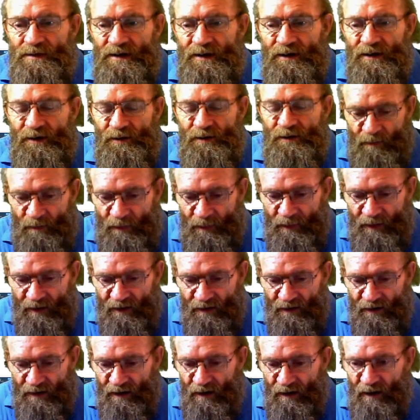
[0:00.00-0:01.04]
So
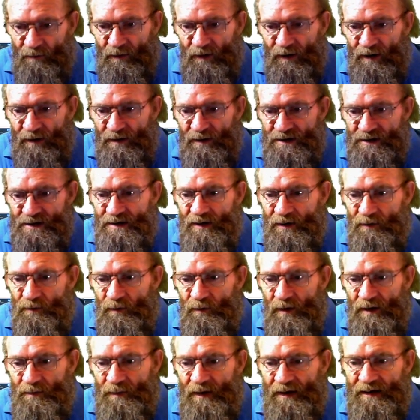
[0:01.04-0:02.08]
I'm going to just
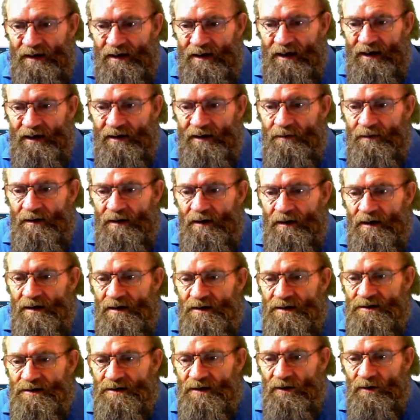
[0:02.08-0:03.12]
reflect back again.
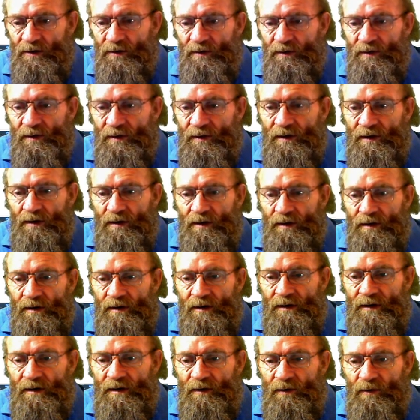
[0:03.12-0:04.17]
So
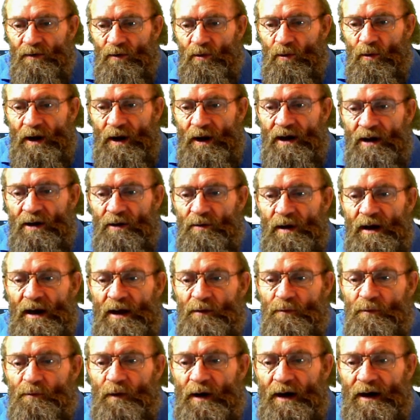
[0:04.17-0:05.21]
where will
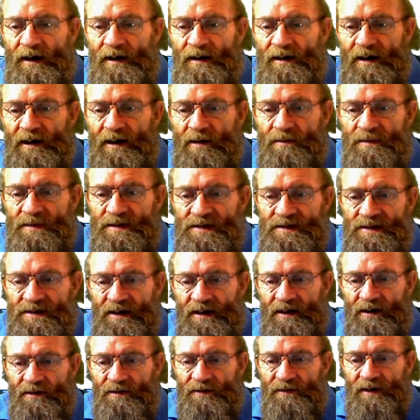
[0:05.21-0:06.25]
I find
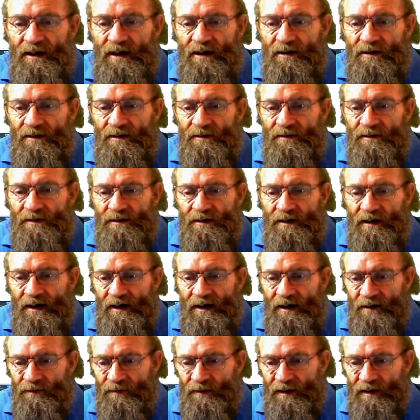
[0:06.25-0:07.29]
M0 now?
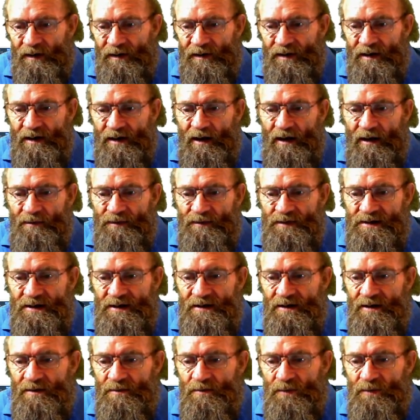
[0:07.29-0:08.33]
I think I have
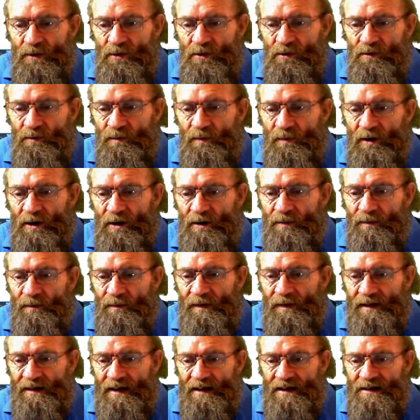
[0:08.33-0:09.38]
seen the move block,
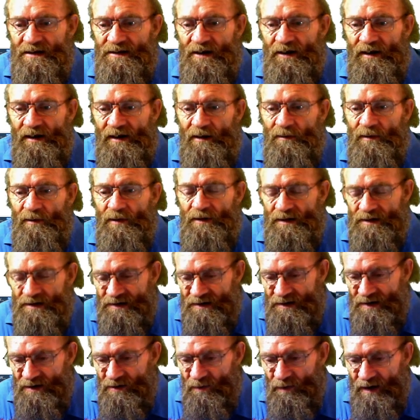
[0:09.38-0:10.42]
but let's go and have a look and
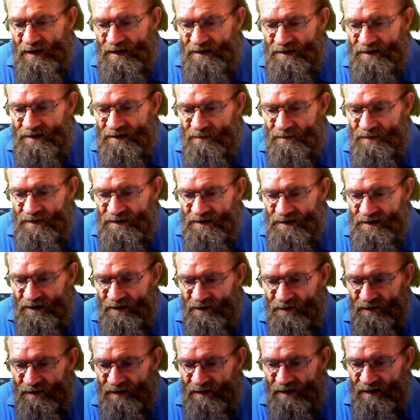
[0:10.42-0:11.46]
see where's
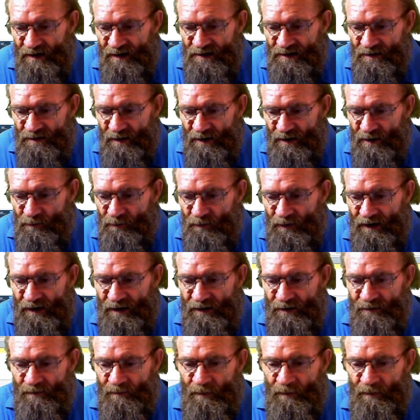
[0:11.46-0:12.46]
M0 in the XML file.